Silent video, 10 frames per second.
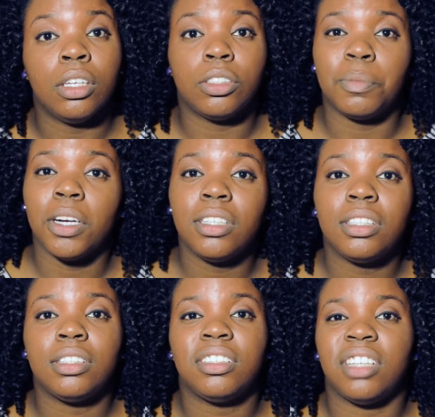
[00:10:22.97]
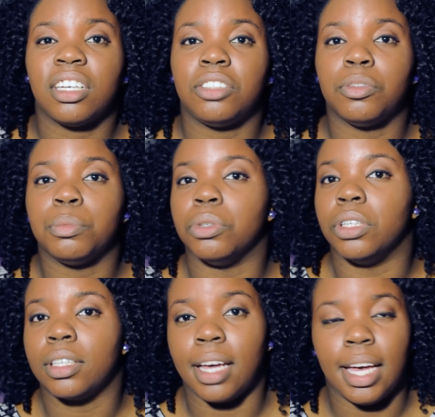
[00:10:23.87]
So Marcus gets a text from
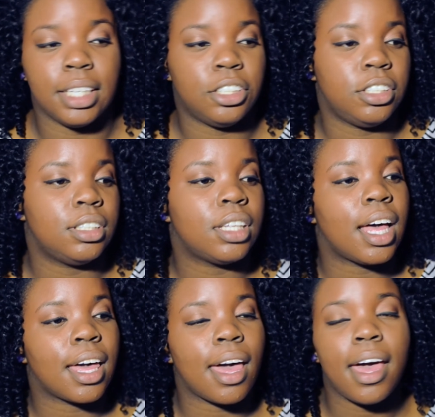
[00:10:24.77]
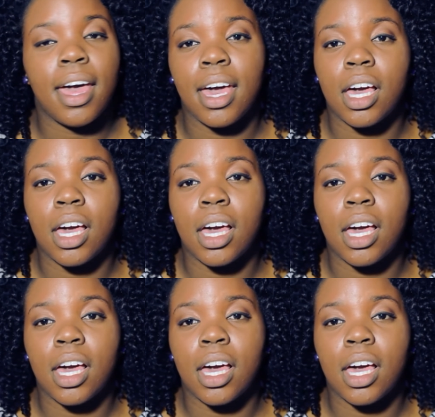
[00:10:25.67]
Brooke, and she's like, hey,